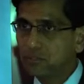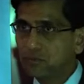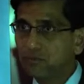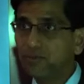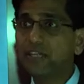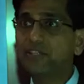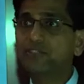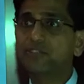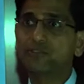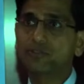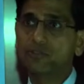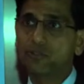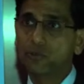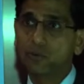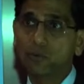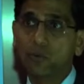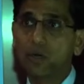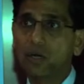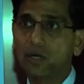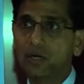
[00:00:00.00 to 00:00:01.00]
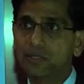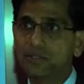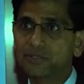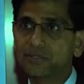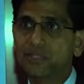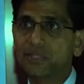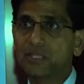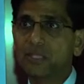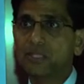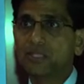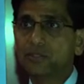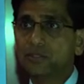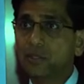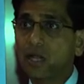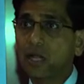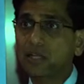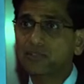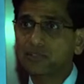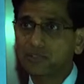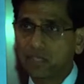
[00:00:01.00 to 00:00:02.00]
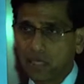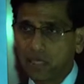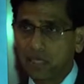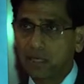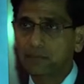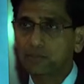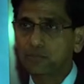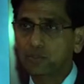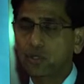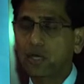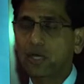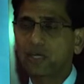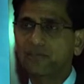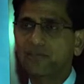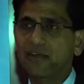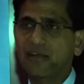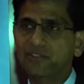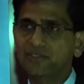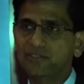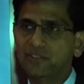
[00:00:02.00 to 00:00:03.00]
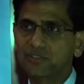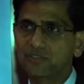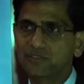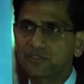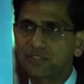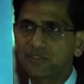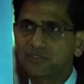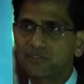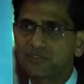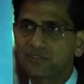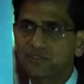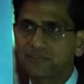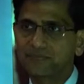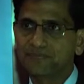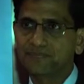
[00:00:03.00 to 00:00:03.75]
regions of the world do not succumb to cardiovascular disease.